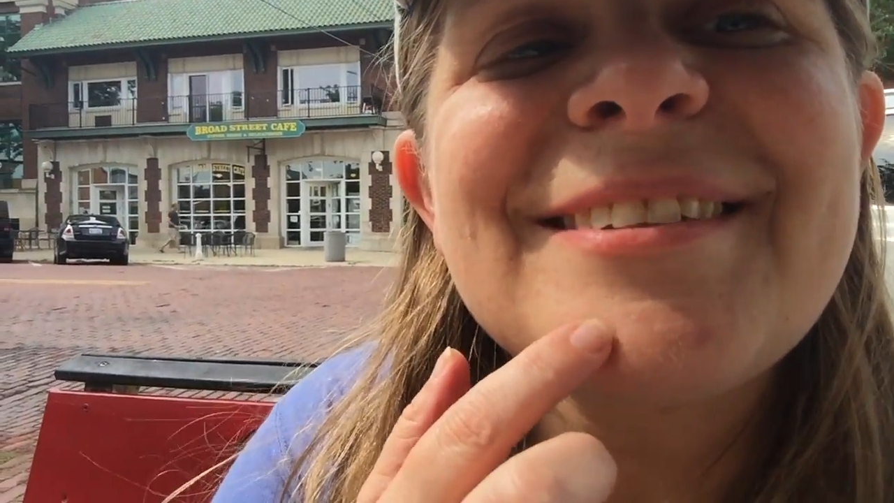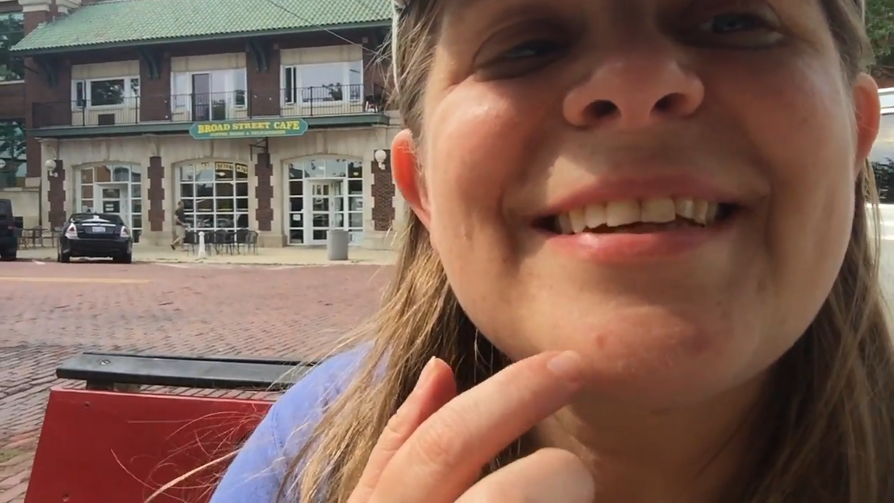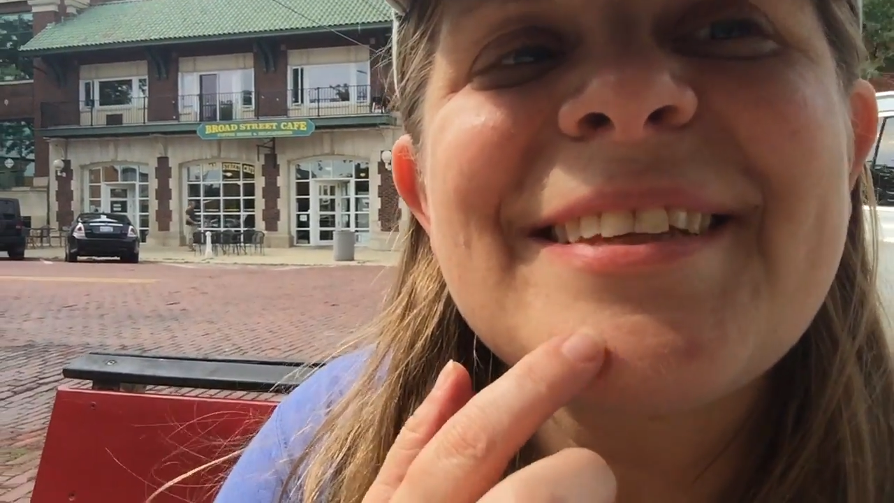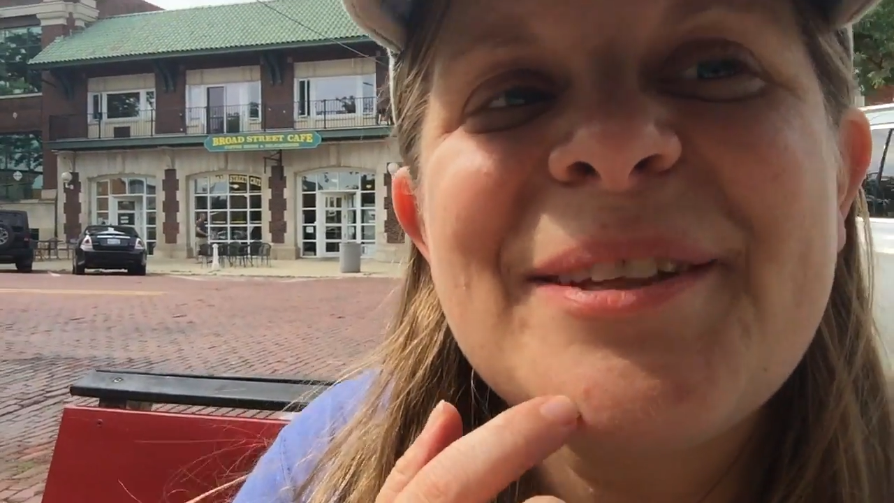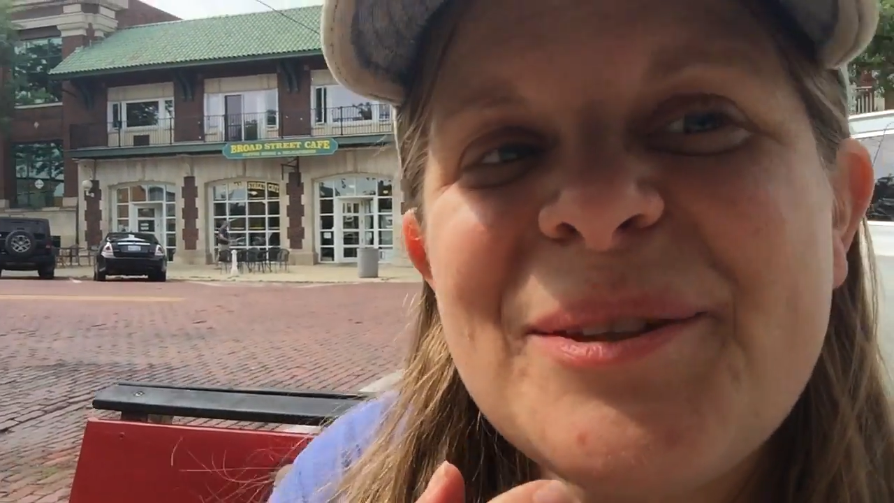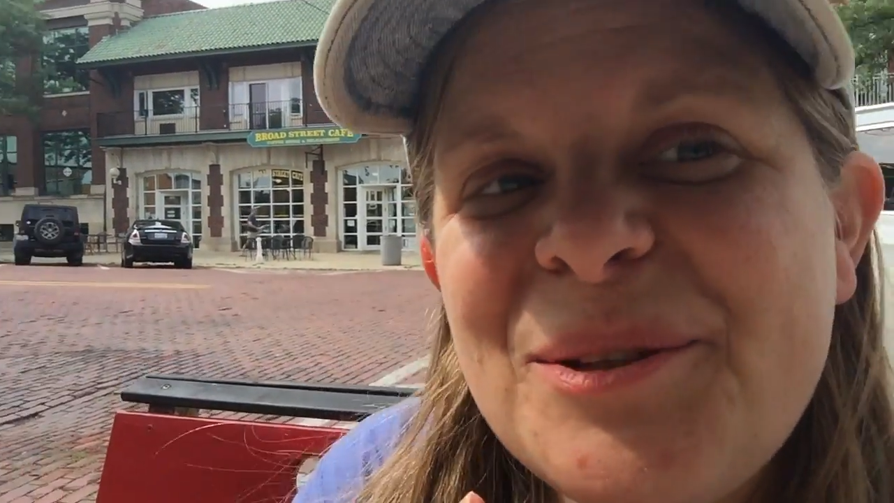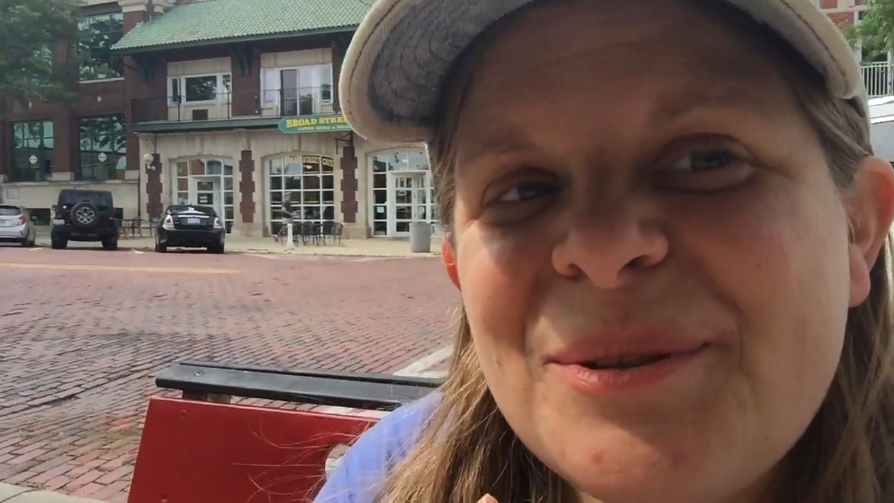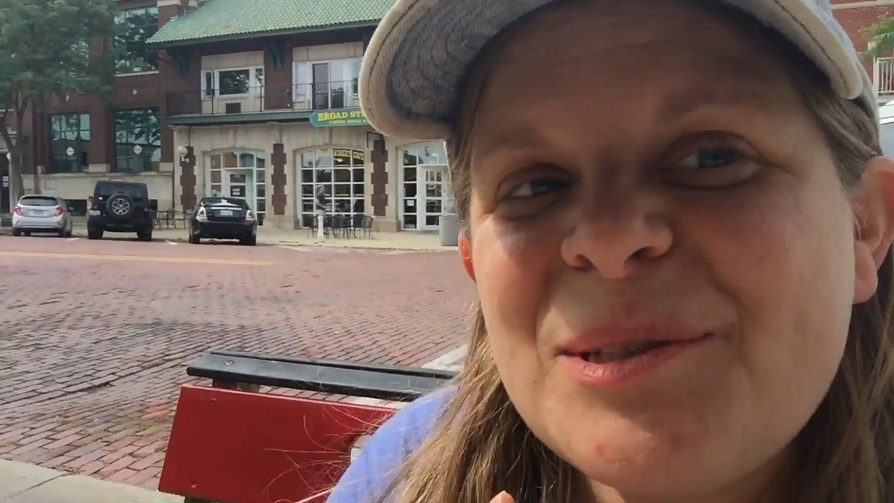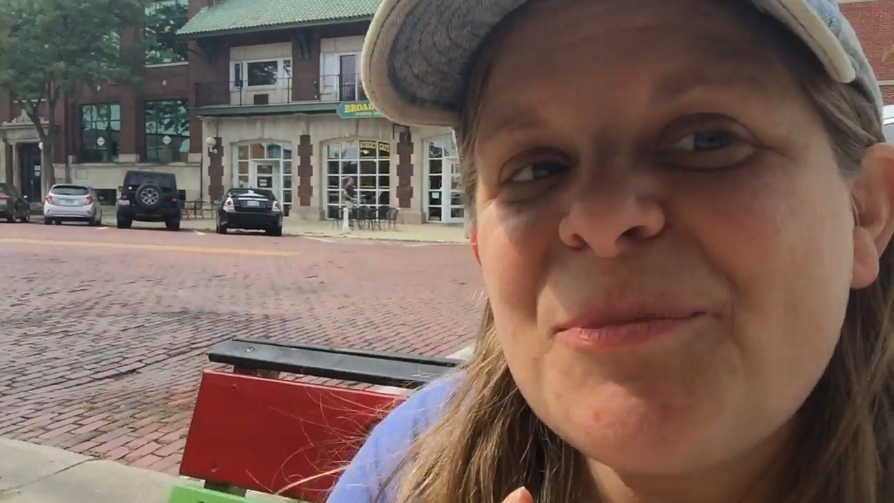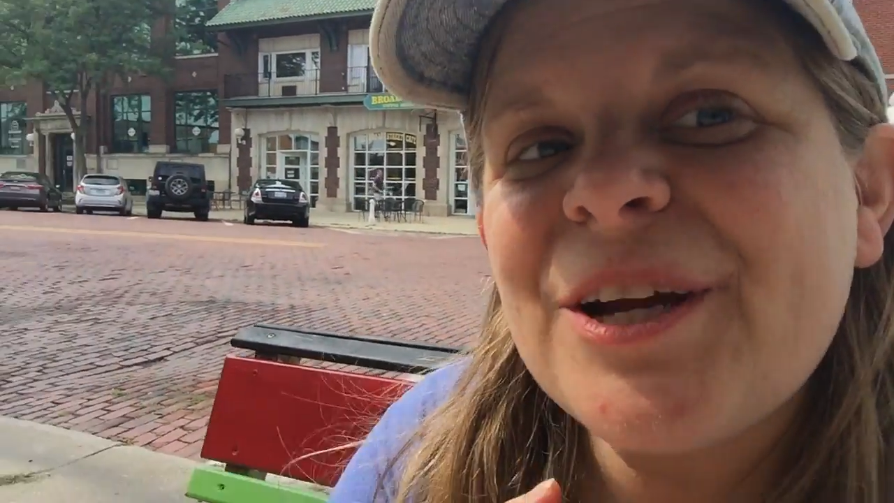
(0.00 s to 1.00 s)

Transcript: a little newest